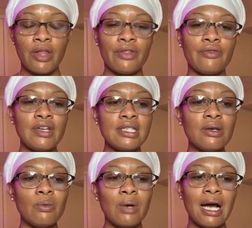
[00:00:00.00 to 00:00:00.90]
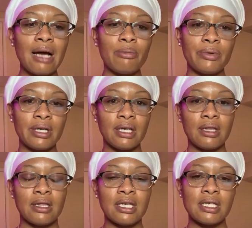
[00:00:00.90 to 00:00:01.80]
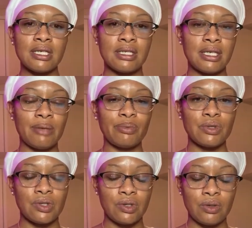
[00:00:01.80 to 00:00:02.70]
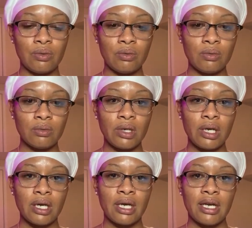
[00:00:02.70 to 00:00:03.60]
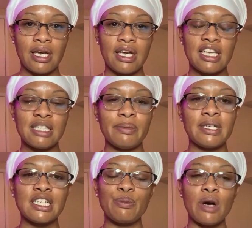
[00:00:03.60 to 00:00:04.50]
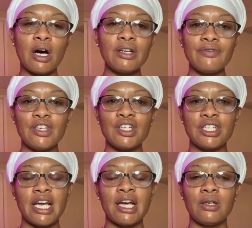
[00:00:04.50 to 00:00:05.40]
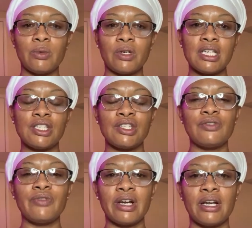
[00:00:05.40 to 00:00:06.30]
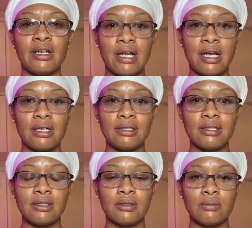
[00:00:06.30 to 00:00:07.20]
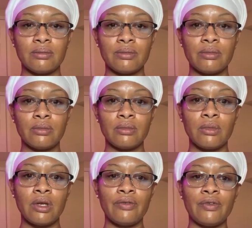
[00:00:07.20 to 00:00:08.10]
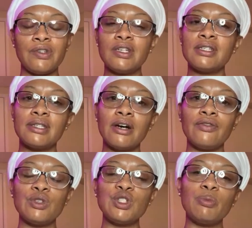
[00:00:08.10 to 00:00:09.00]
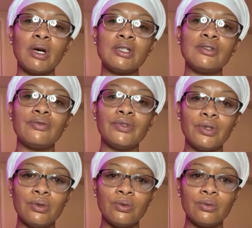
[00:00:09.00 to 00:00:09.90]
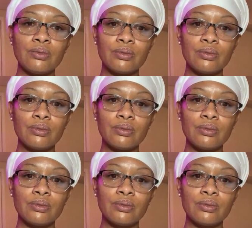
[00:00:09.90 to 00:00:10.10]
The reason why I'm bringing this example to you is because part of your shadow work is to recognize for yourself which parts of you,